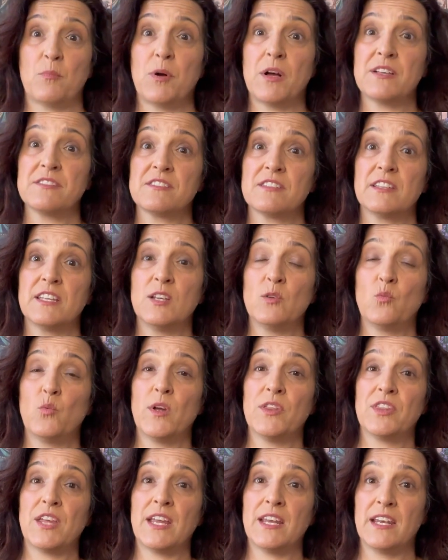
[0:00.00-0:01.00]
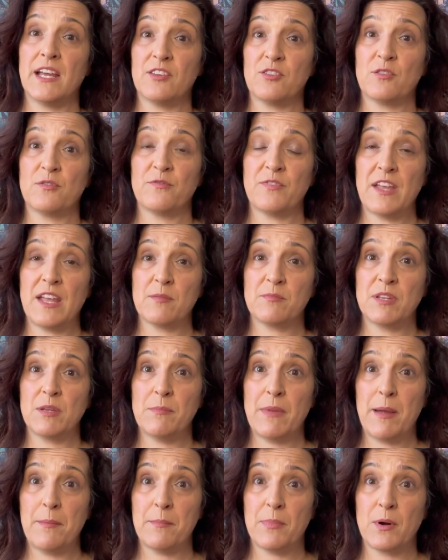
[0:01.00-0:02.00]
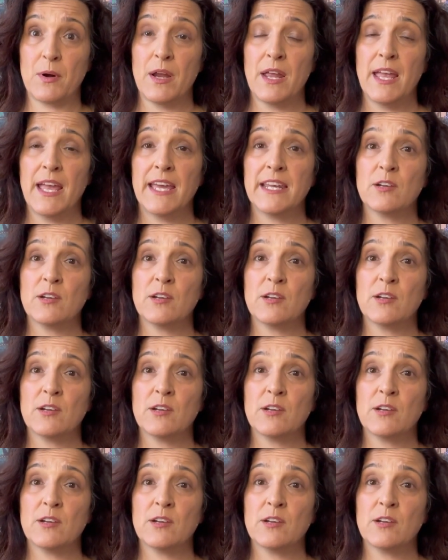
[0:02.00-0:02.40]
puzzling with another family member,